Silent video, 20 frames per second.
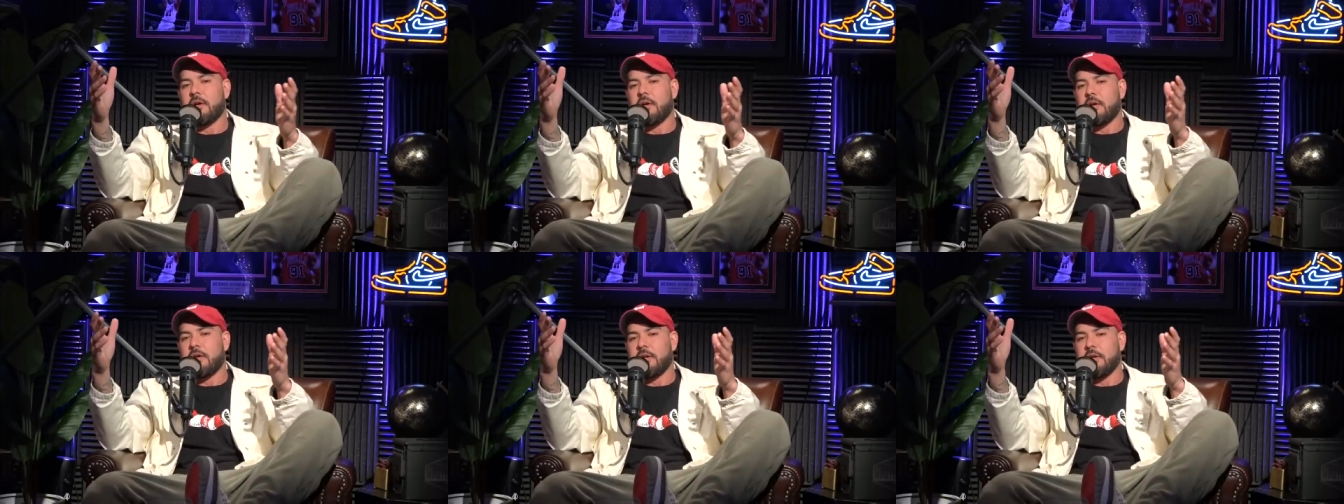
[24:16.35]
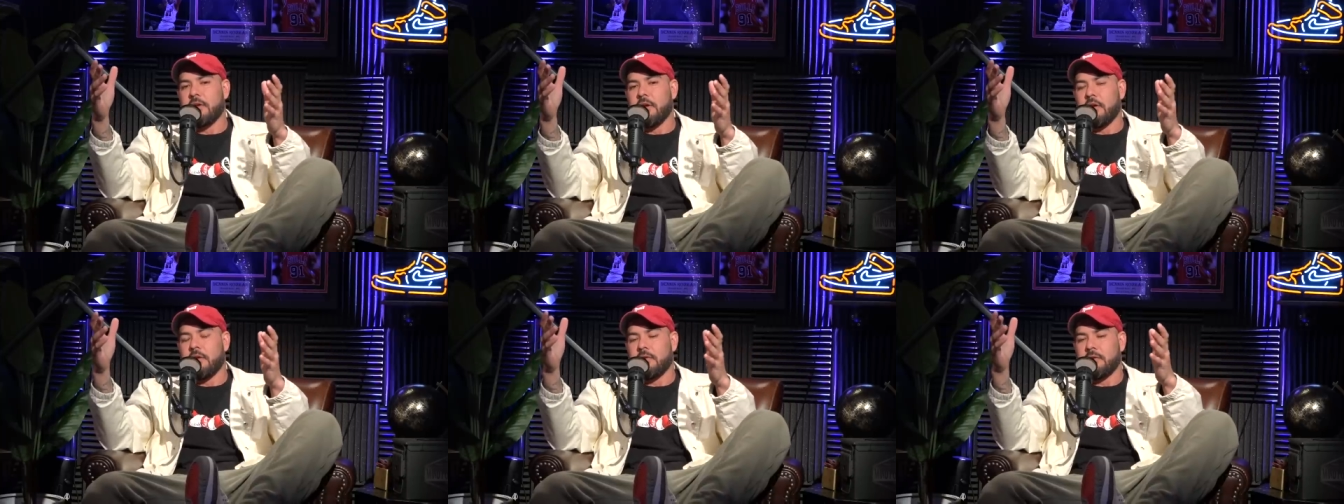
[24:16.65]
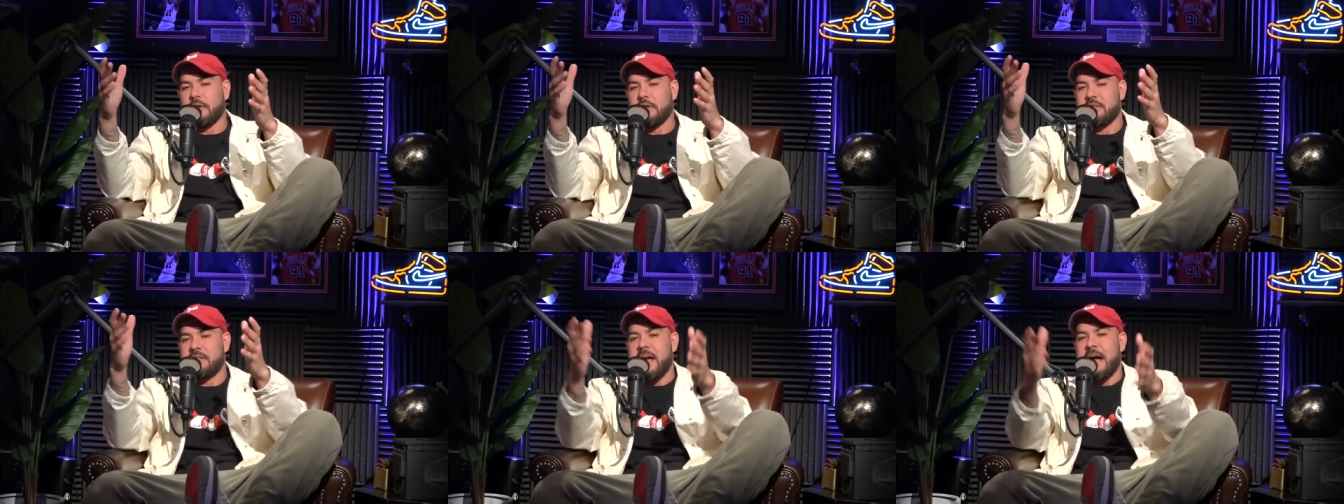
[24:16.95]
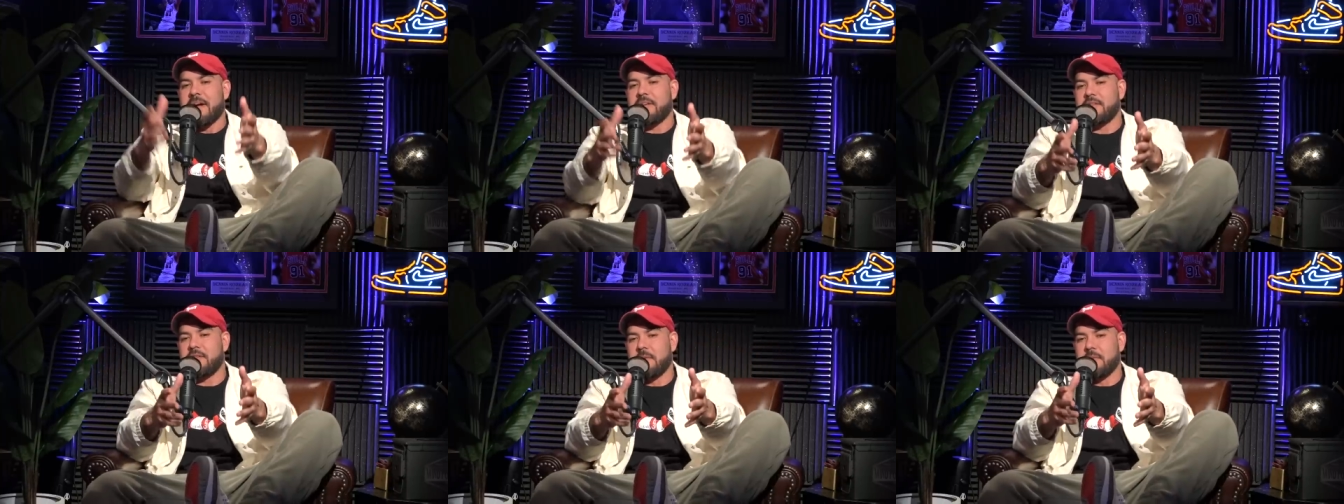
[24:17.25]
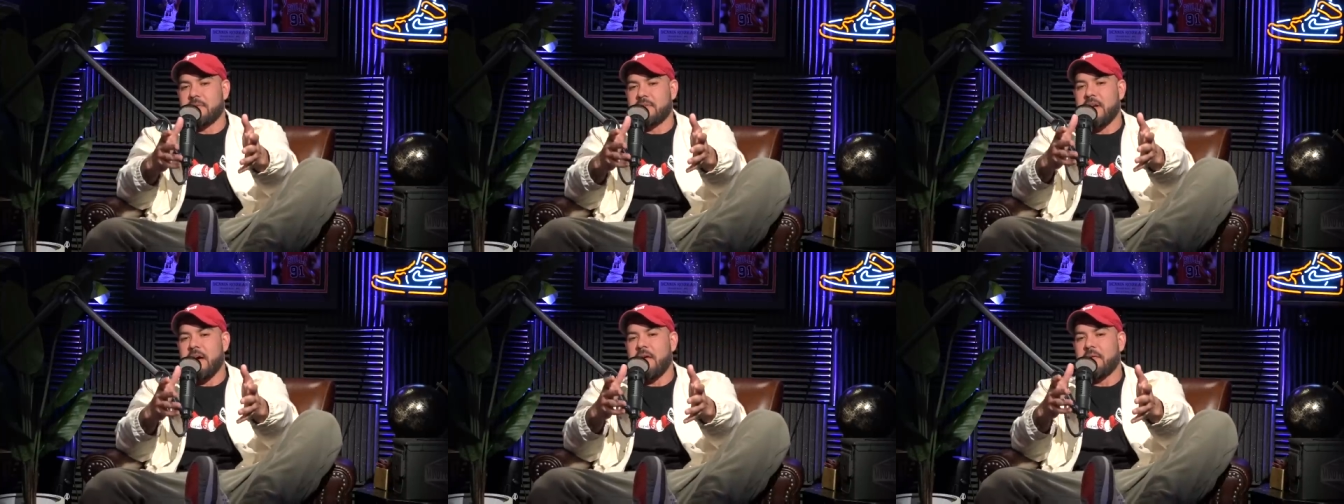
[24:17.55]
you know, attach
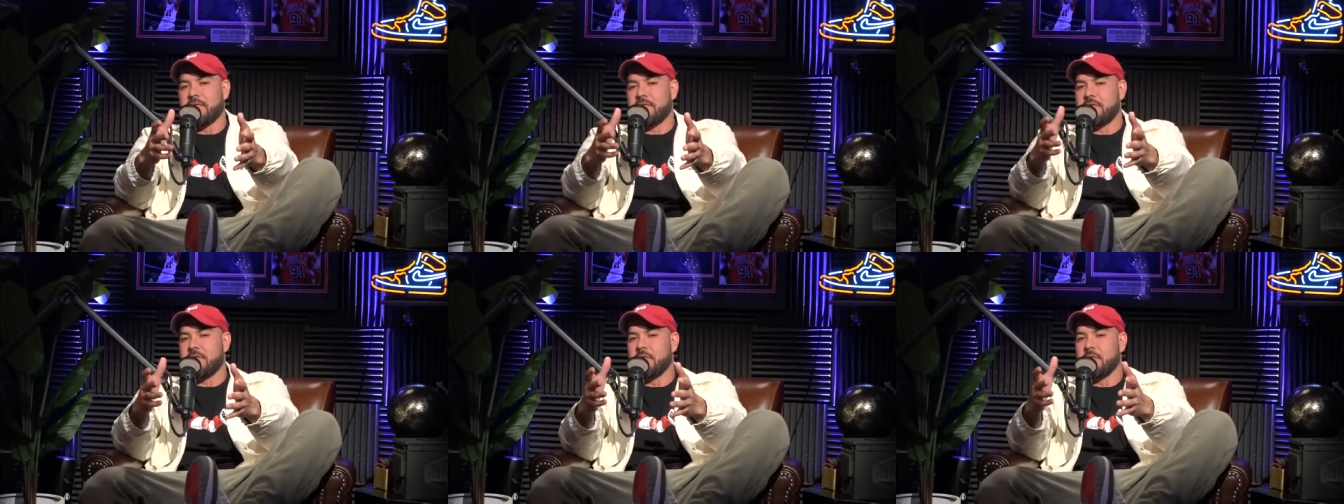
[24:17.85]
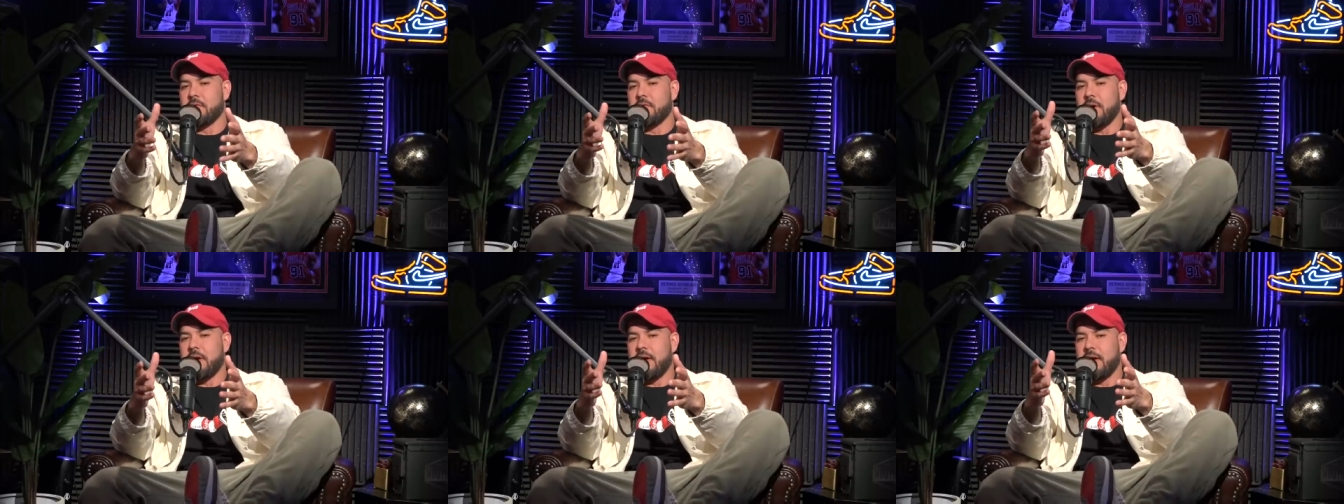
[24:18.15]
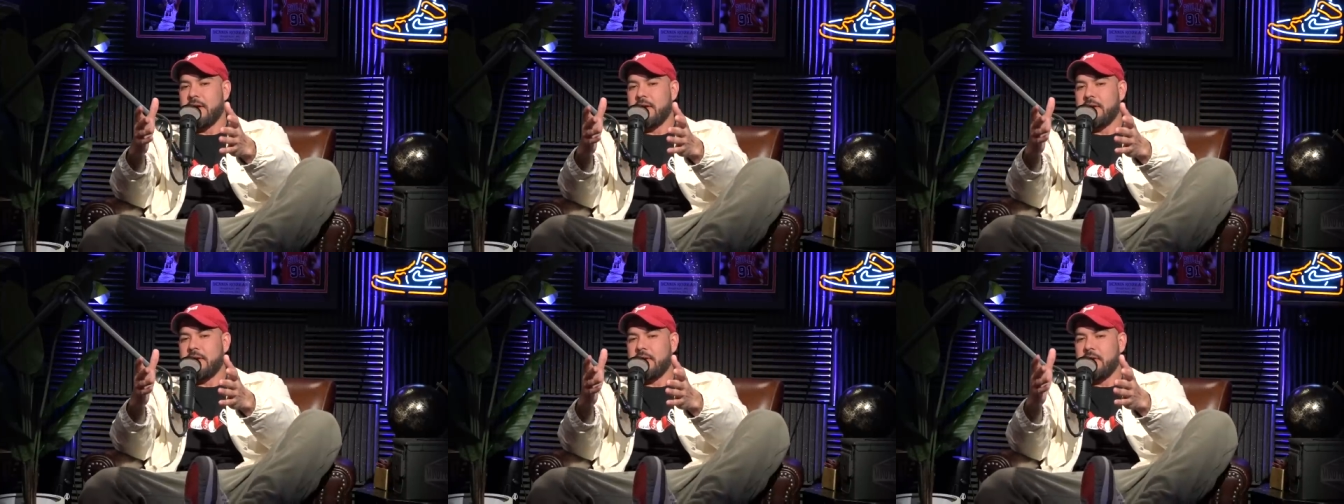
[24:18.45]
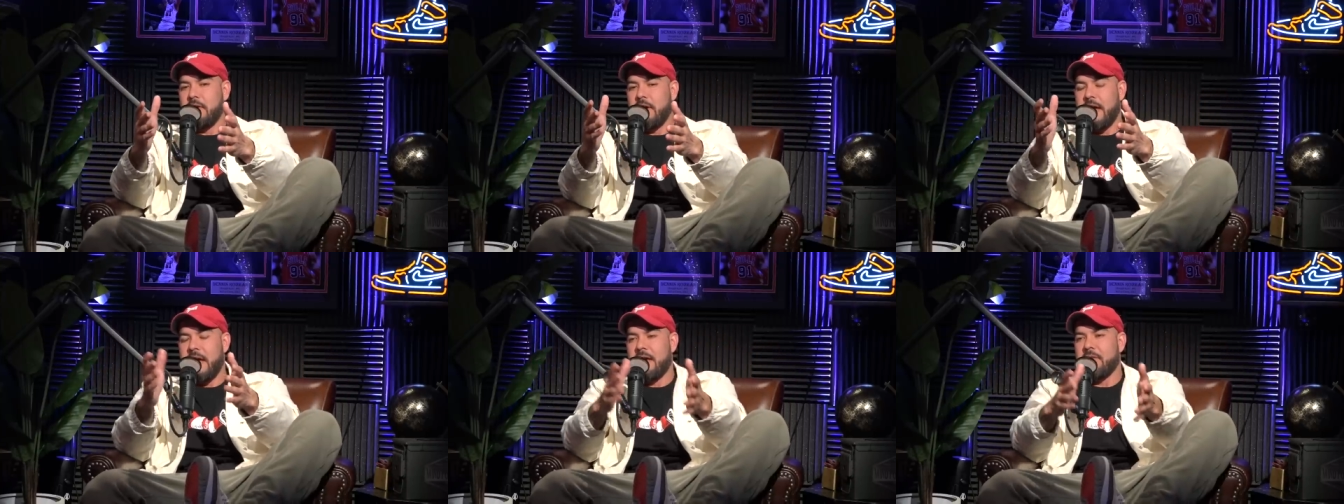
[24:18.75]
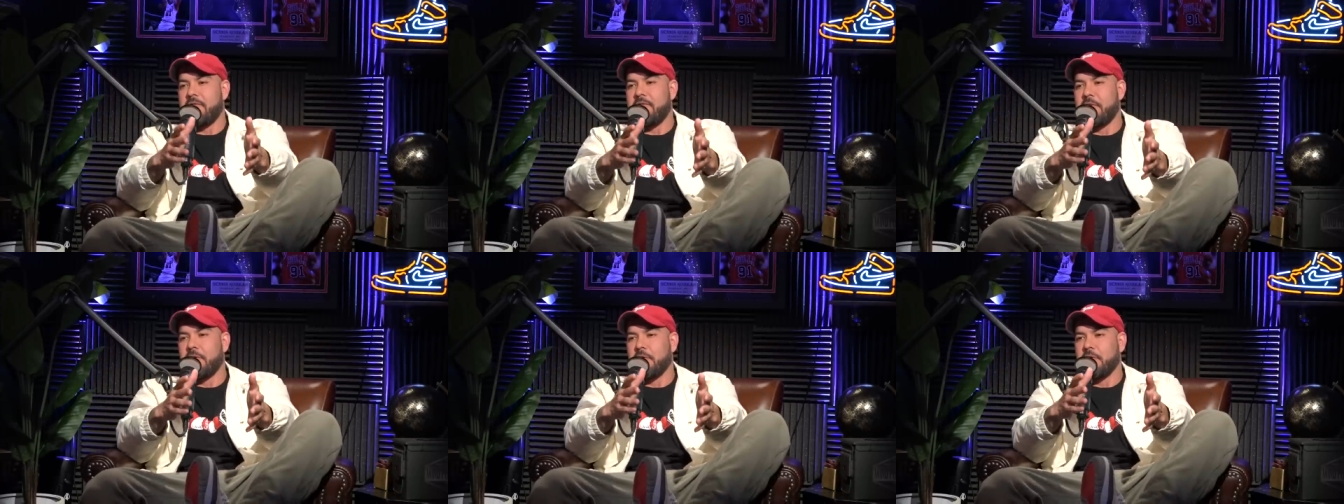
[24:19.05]
themselves to a you know
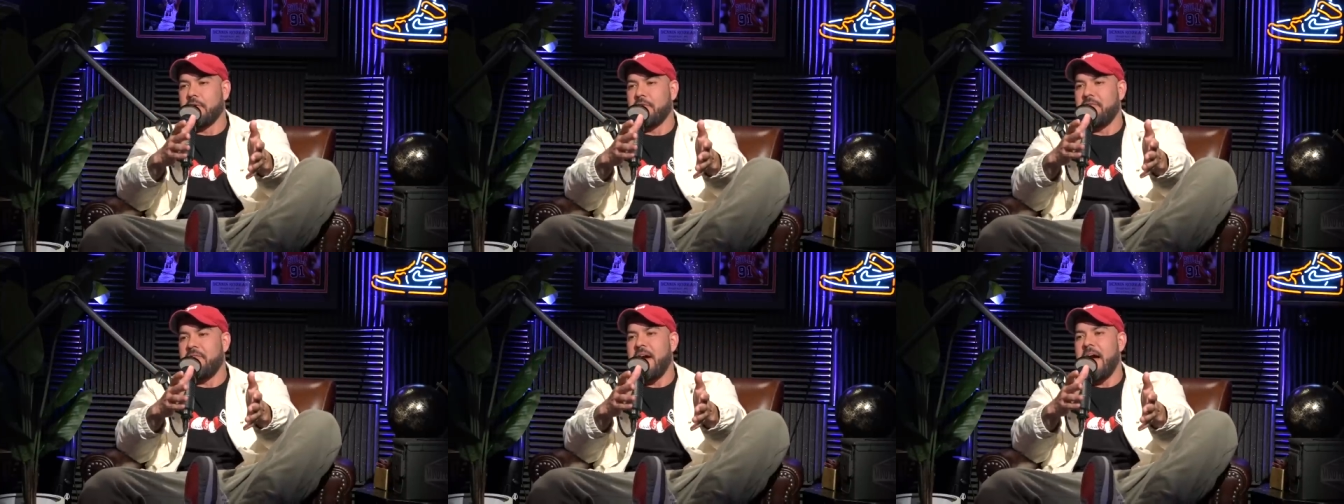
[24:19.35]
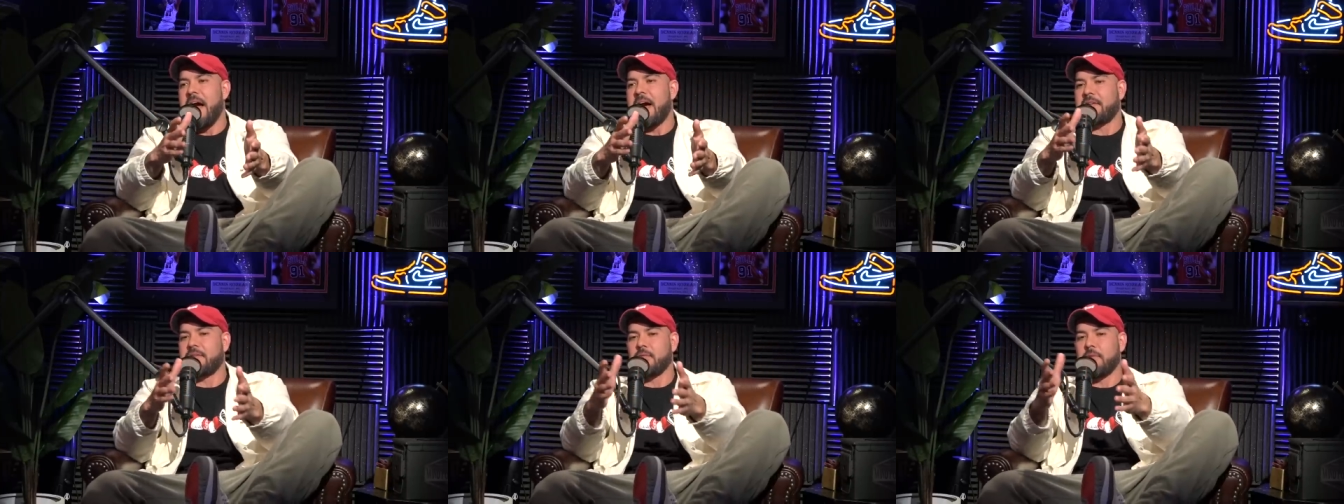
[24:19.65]
handful of facts,